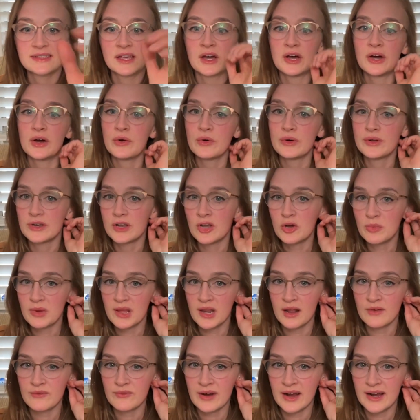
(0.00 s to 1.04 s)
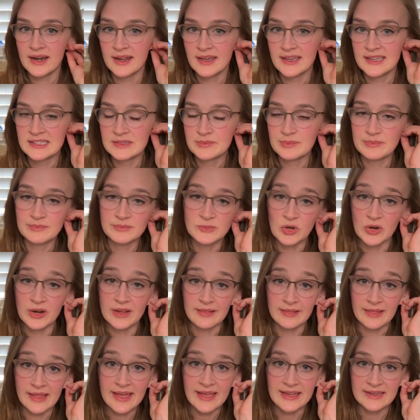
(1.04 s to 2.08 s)
So no meat on Fridays
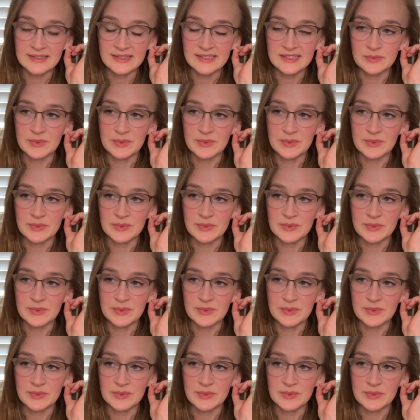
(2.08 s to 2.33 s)
during Lent